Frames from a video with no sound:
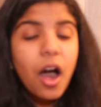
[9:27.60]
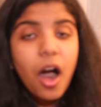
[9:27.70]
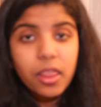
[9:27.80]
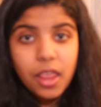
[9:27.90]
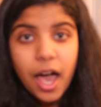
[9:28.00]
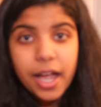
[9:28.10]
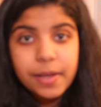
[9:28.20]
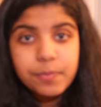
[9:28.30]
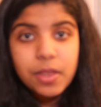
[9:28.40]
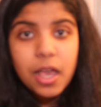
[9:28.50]

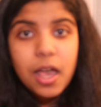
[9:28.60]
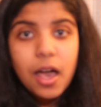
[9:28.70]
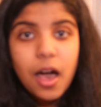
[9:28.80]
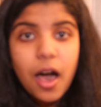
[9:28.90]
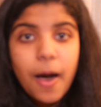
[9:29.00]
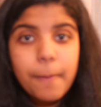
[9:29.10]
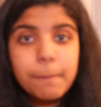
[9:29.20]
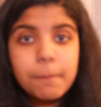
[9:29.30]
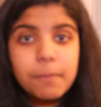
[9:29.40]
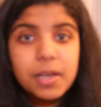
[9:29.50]
online,
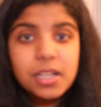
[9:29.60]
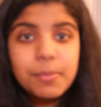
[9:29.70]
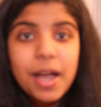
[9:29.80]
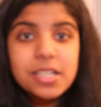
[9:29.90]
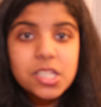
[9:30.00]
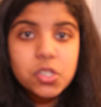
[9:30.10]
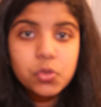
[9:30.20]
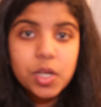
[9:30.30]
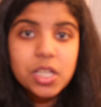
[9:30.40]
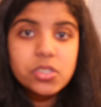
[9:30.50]
minimize the
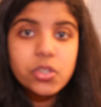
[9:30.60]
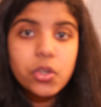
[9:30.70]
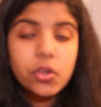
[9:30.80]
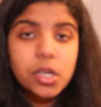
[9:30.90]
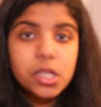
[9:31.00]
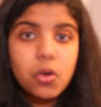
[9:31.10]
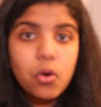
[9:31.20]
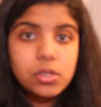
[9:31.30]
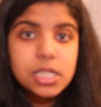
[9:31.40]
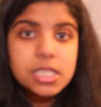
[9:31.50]
screen so you can
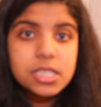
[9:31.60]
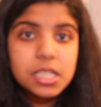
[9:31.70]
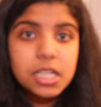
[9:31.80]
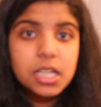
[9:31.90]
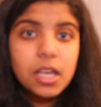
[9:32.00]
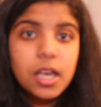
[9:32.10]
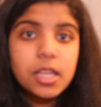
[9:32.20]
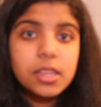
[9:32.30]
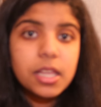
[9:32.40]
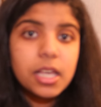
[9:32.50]
only see
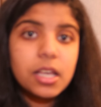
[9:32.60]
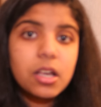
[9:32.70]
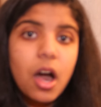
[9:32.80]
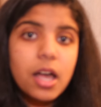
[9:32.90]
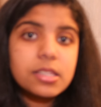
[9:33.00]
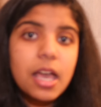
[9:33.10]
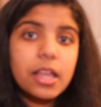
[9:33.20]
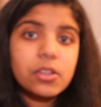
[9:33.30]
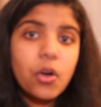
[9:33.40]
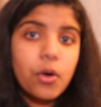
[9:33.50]
the
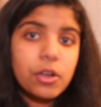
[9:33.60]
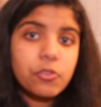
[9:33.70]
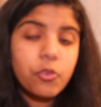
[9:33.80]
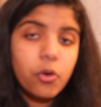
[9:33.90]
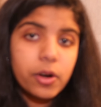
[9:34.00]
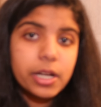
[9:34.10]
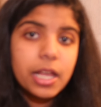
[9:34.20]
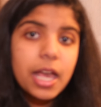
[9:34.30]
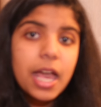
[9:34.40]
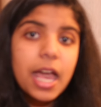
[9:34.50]
content going
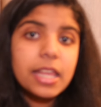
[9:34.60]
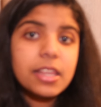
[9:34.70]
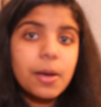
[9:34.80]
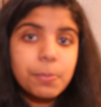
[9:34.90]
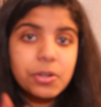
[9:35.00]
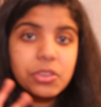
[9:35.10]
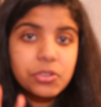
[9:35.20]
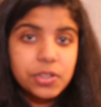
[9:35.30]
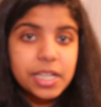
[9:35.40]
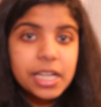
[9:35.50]
forward. And number
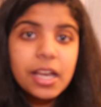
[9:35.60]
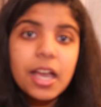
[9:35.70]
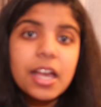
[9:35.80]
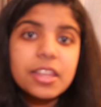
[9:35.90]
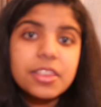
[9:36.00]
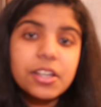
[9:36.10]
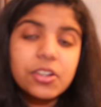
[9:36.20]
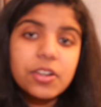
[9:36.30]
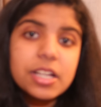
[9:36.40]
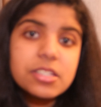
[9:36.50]
3,
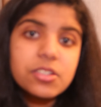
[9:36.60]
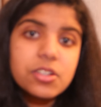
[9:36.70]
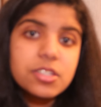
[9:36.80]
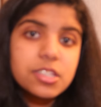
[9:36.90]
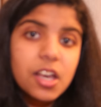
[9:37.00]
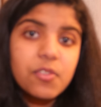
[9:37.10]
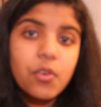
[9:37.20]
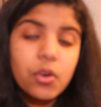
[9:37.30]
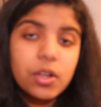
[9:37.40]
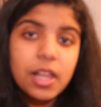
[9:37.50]
decrease your
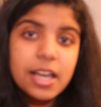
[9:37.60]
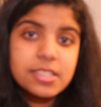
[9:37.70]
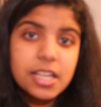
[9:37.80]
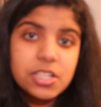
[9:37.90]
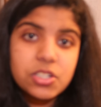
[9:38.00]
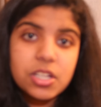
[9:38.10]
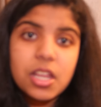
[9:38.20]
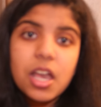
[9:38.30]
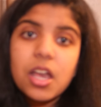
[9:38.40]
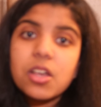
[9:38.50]
subvocalization.
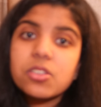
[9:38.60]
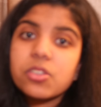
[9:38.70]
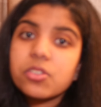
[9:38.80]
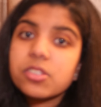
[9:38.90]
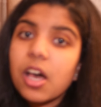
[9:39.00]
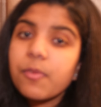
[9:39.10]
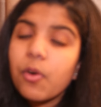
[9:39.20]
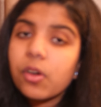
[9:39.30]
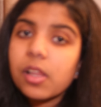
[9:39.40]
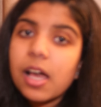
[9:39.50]
So
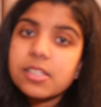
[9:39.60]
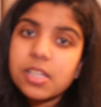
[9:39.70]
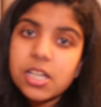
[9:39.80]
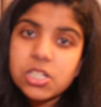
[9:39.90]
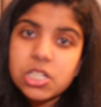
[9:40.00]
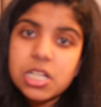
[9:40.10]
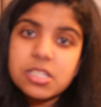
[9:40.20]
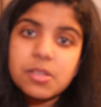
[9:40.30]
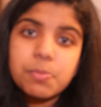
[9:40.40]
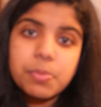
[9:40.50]
subvocalization
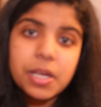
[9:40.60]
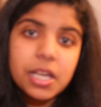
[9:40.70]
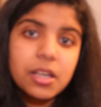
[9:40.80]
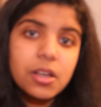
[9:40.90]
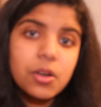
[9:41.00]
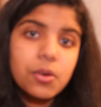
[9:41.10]
is a big